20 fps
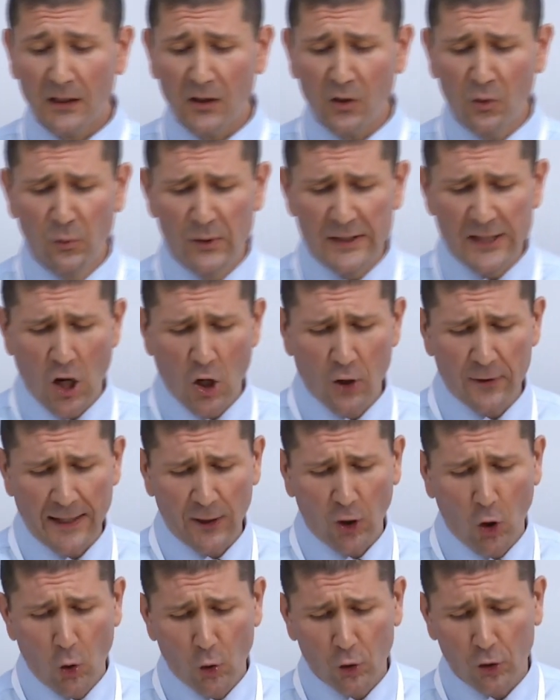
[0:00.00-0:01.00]
We know that
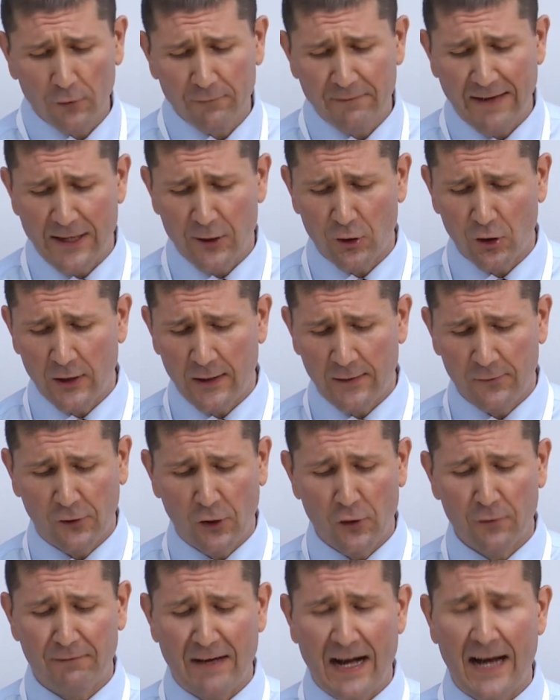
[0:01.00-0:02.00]
older veterans
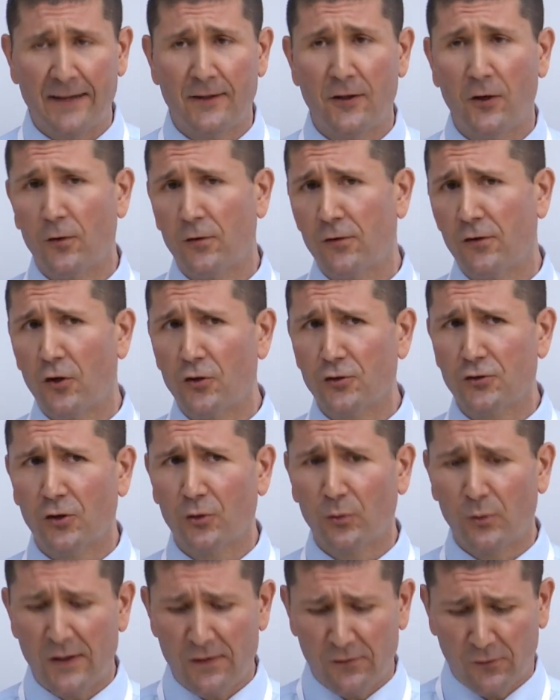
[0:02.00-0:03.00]
who find their social
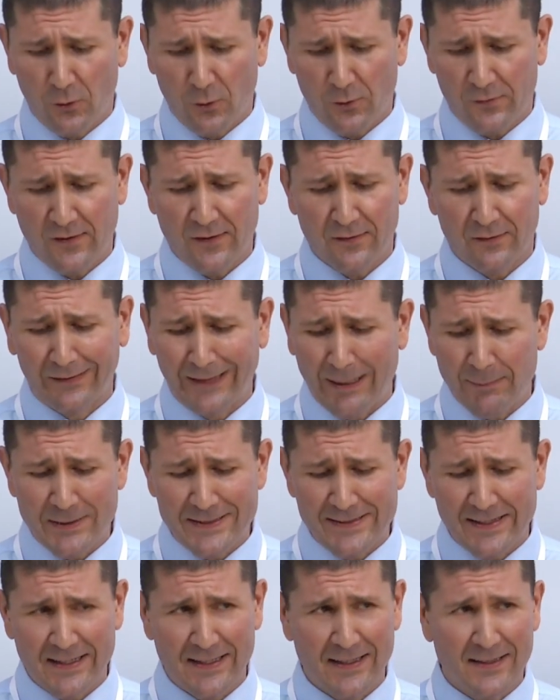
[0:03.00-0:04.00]
resources
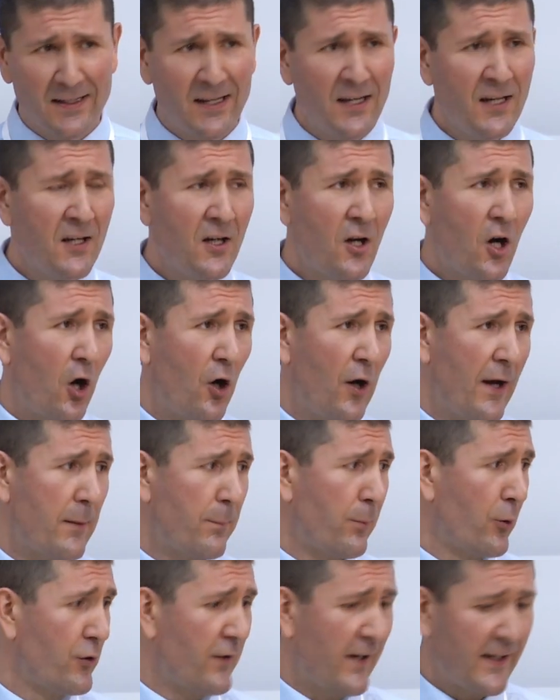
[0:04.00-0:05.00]
limited are at a
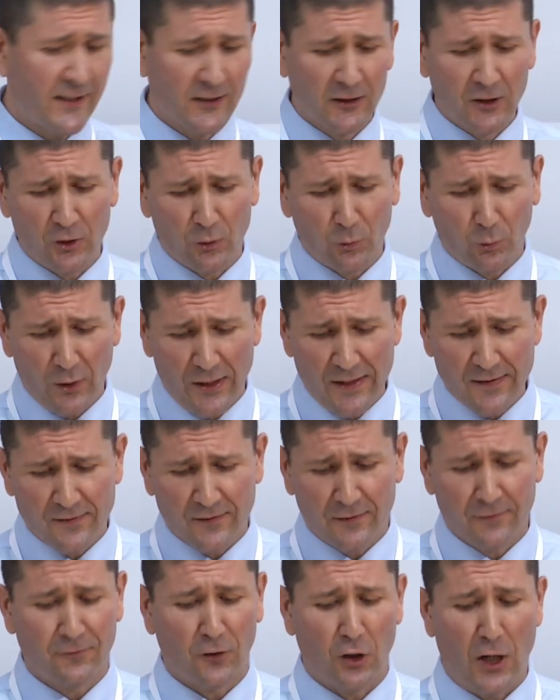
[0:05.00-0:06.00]
particular risk
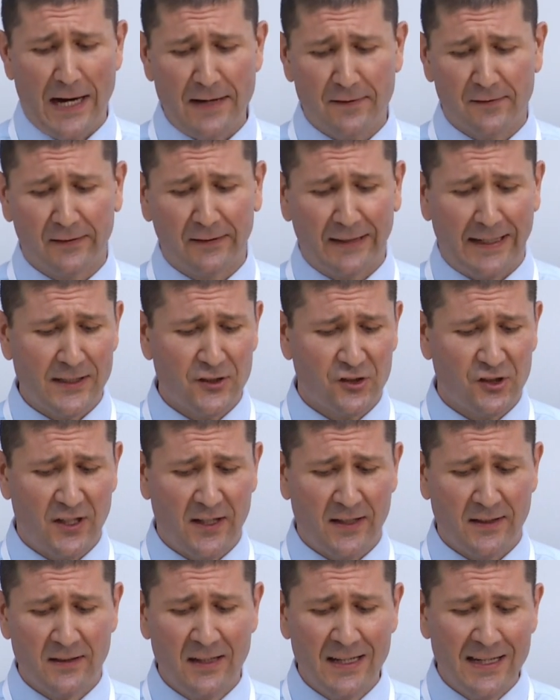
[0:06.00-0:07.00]
for
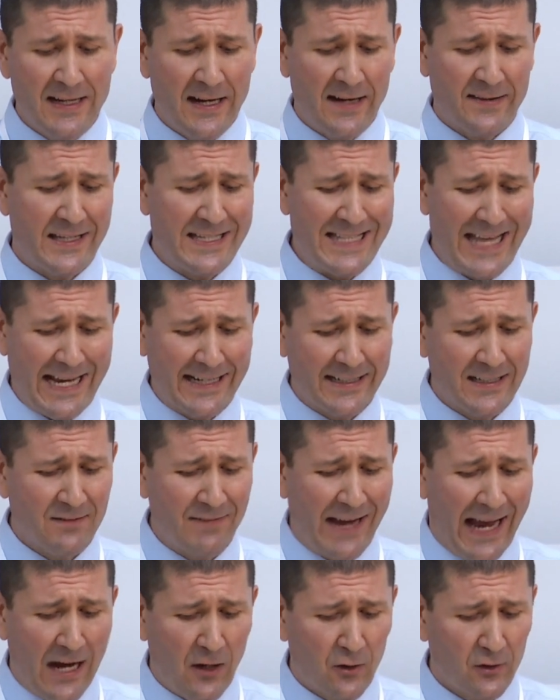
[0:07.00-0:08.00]
isolation and the negative
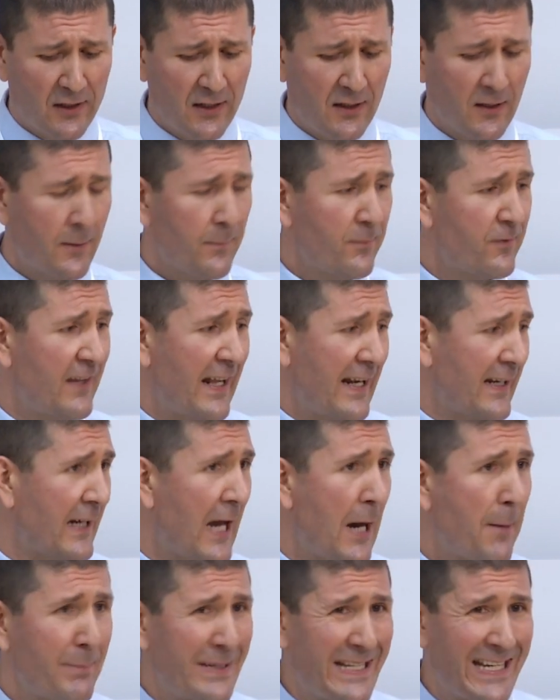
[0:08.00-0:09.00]
outcomes that
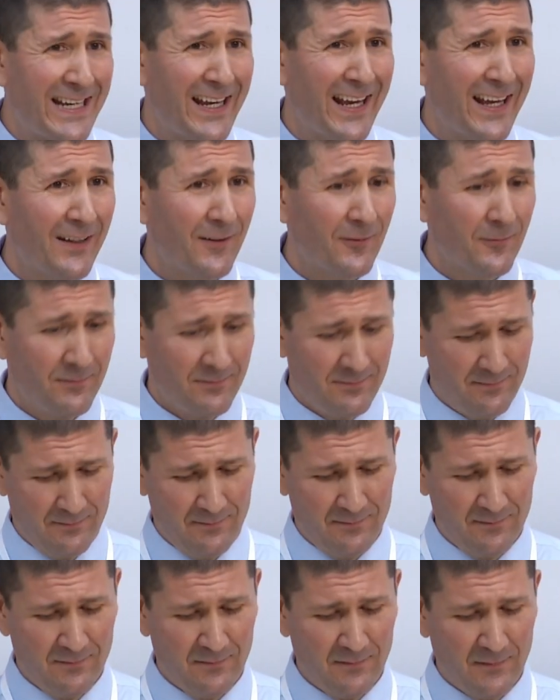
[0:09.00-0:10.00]
accompany it.
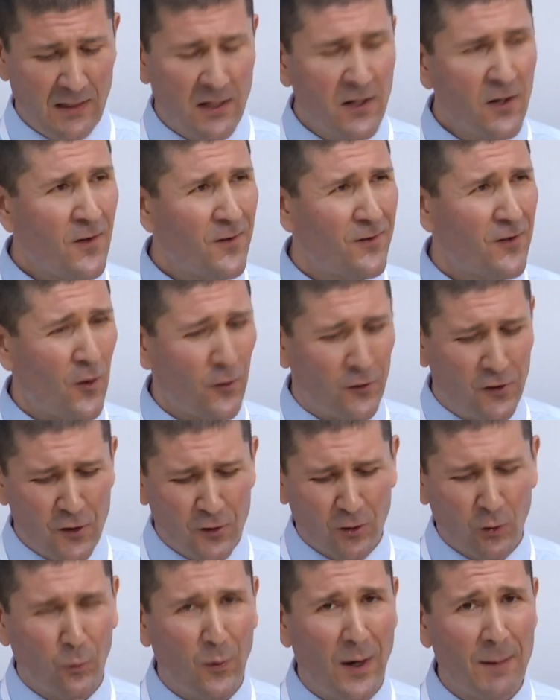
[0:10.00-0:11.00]
So too
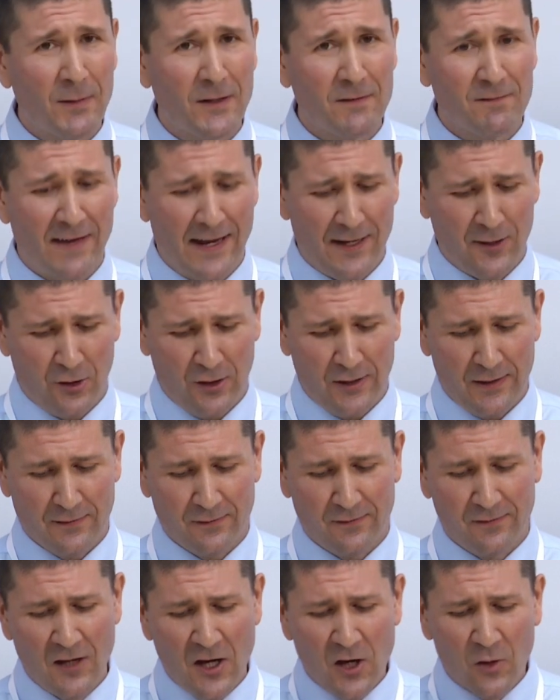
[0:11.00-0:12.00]
are women
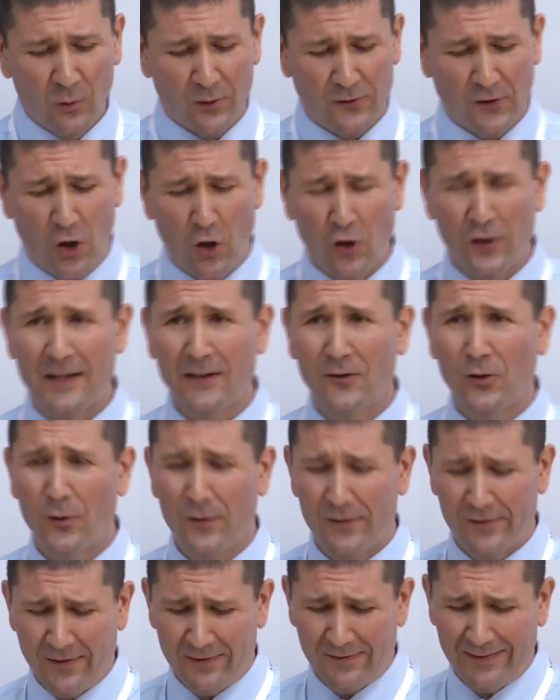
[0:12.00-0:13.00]
veterans, returning to a
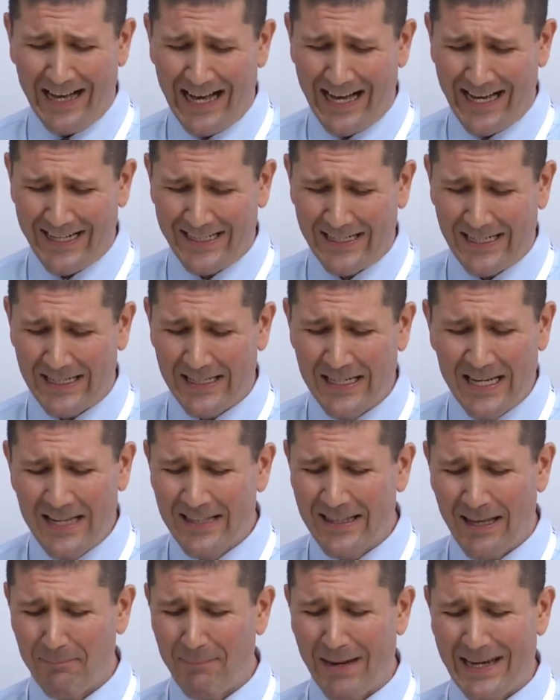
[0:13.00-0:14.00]
society
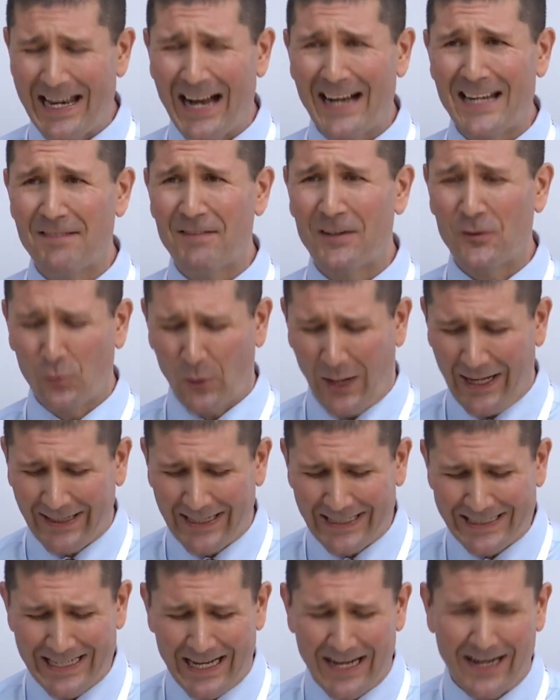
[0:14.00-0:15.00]
that may not even
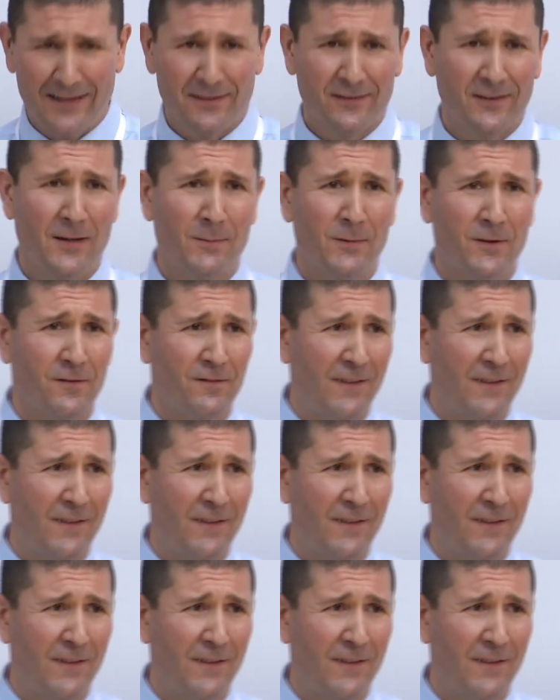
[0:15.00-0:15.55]
recognize them as